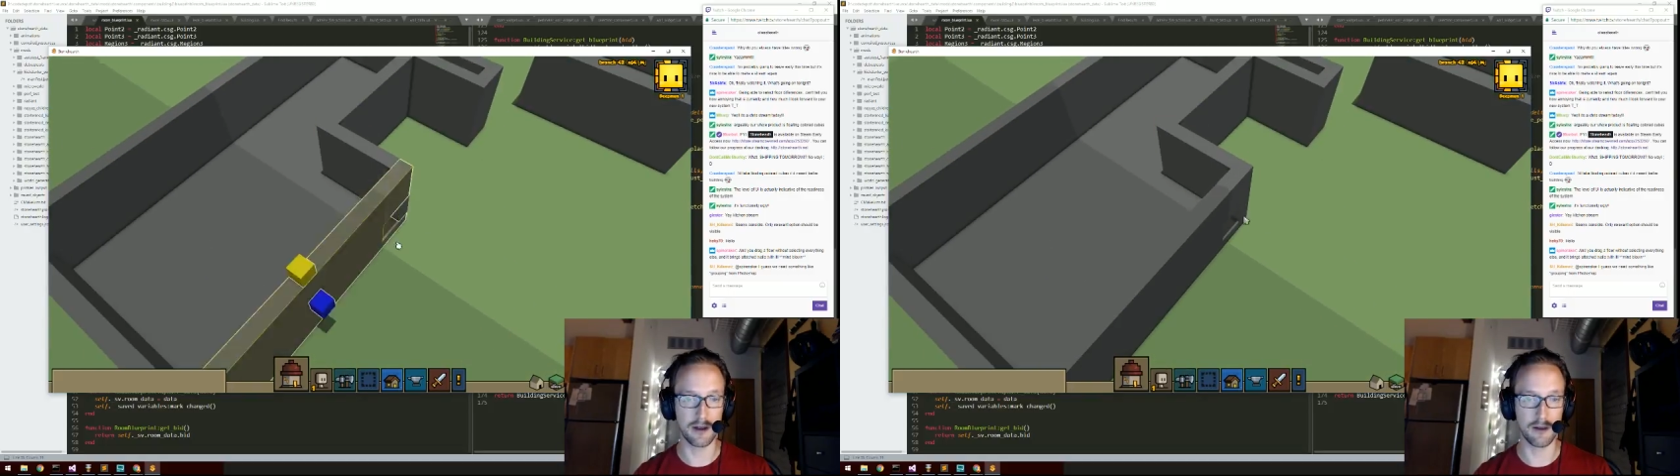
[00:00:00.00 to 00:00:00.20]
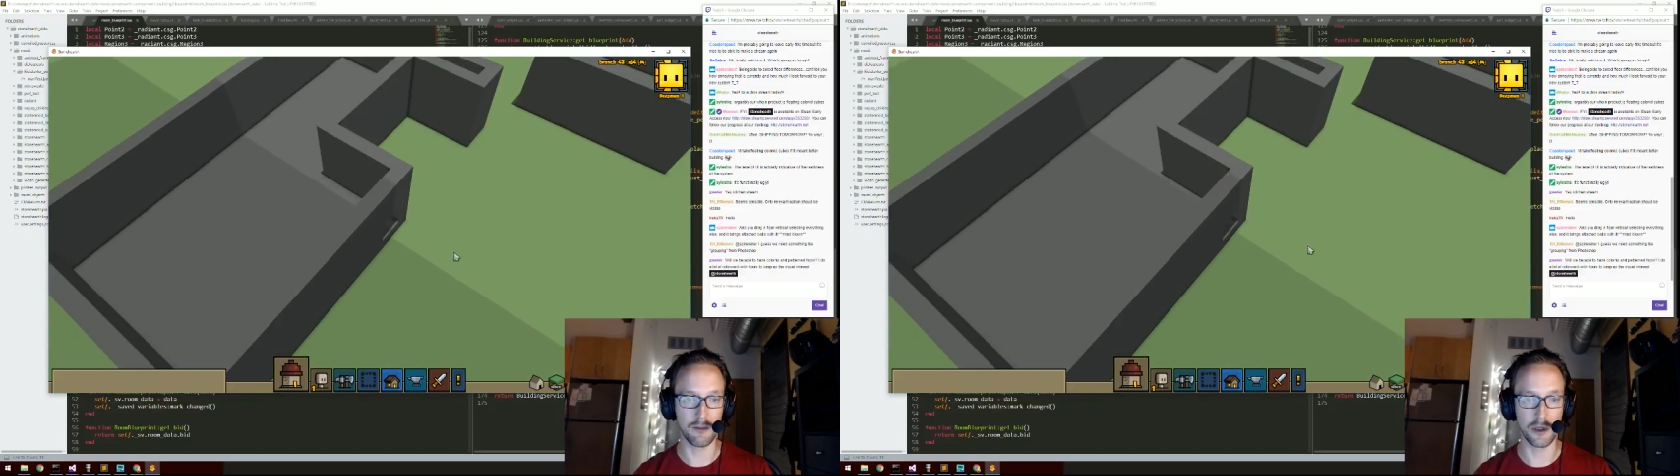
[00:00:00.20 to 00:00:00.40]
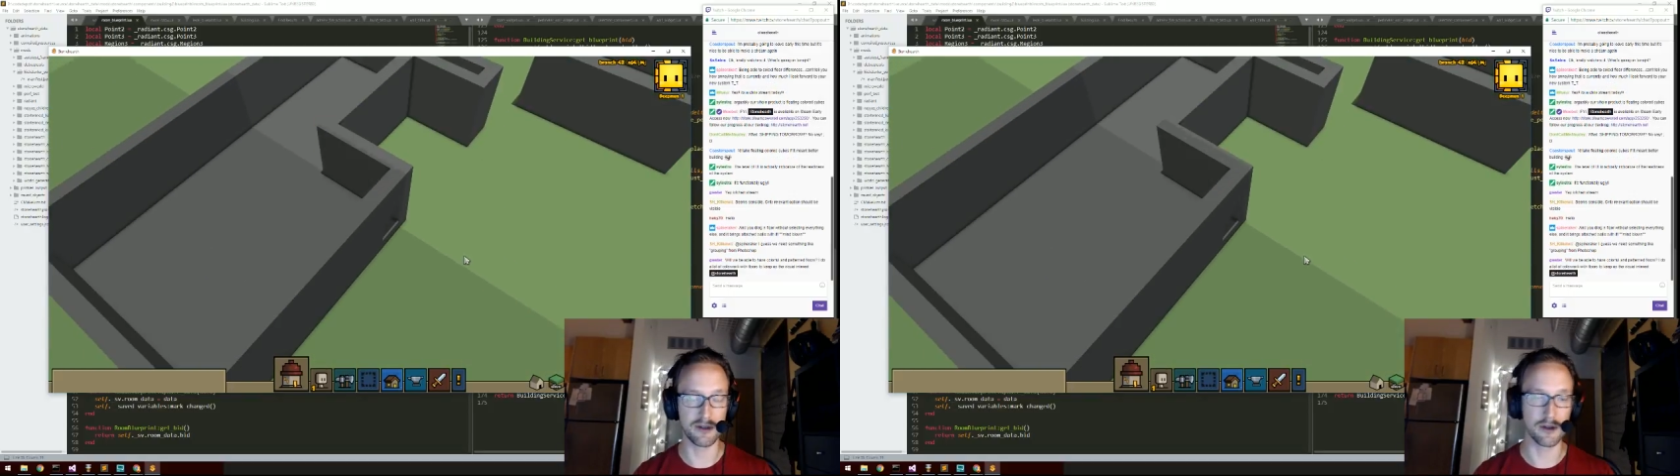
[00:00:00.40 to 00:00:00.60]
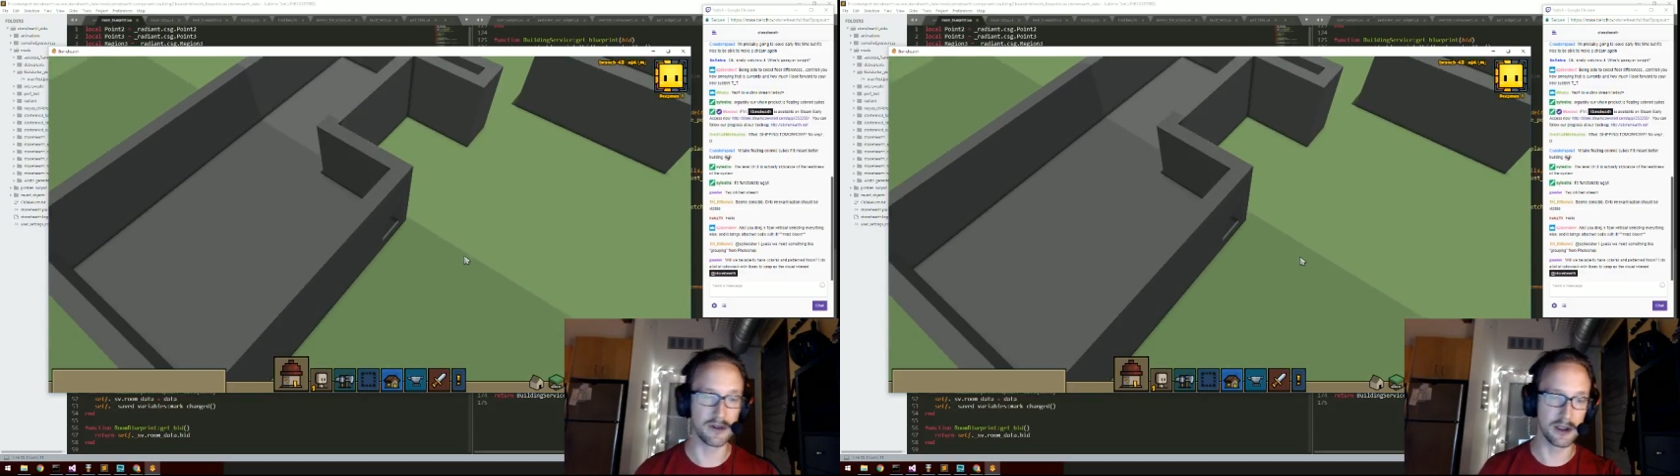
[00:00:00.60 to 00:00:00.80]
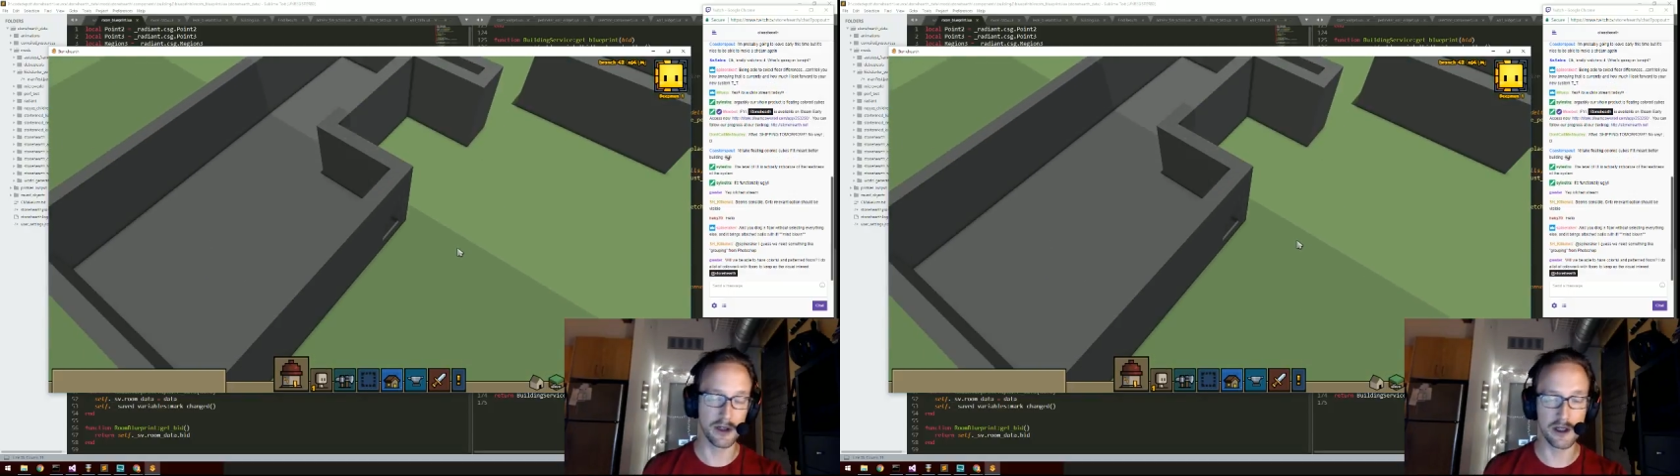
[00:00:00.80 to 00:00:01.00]
where you sort of
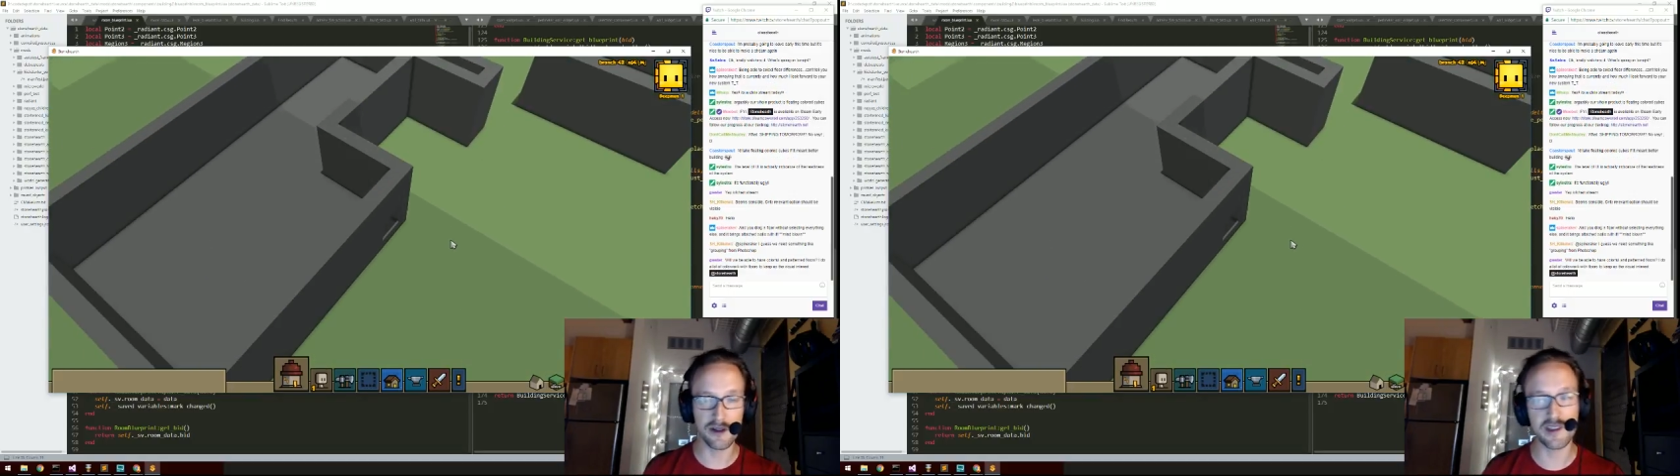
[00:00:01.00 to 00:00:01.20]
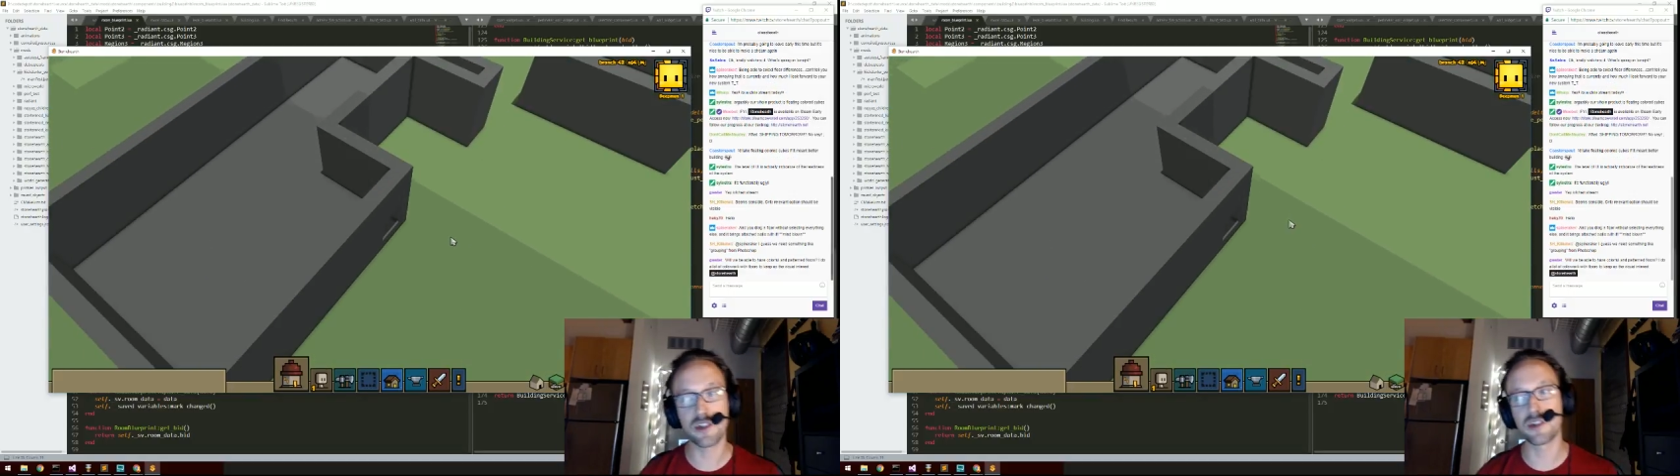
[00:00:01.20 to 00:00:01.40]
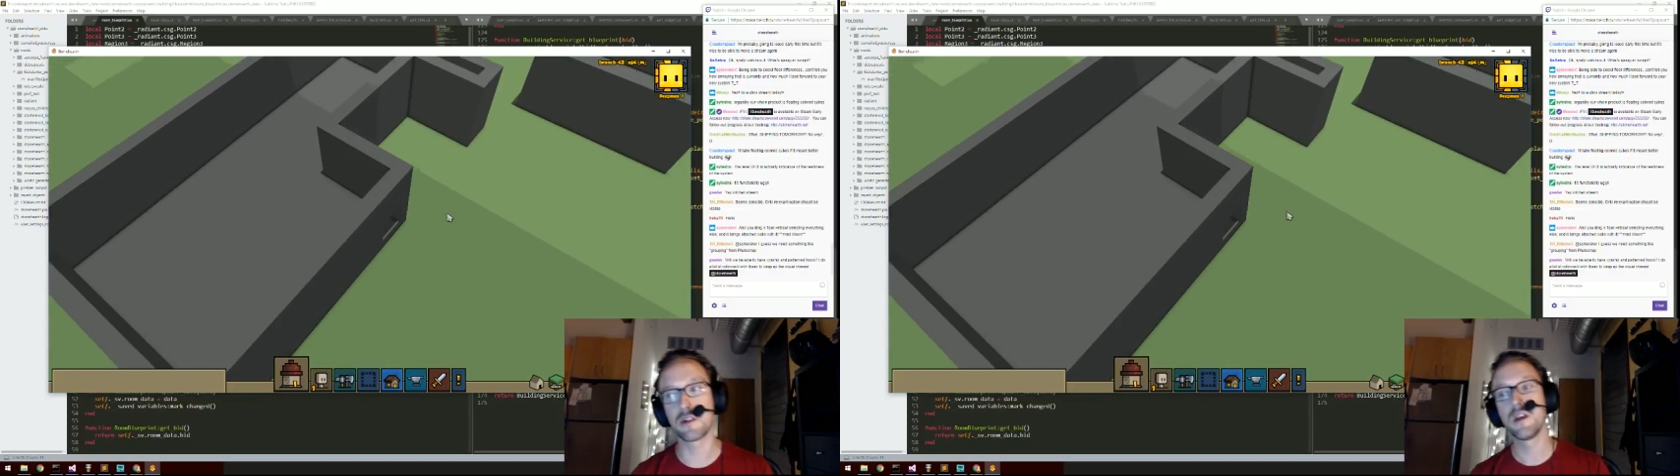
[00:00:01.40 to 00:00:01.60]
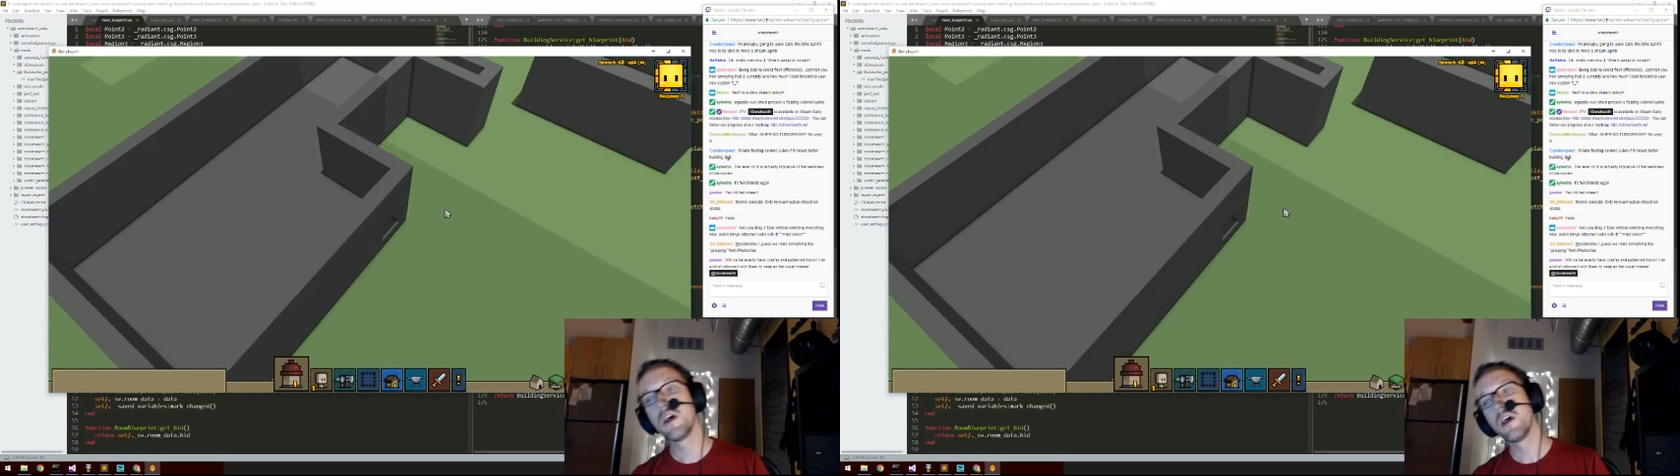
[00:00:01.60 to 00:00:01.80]
did your intersection.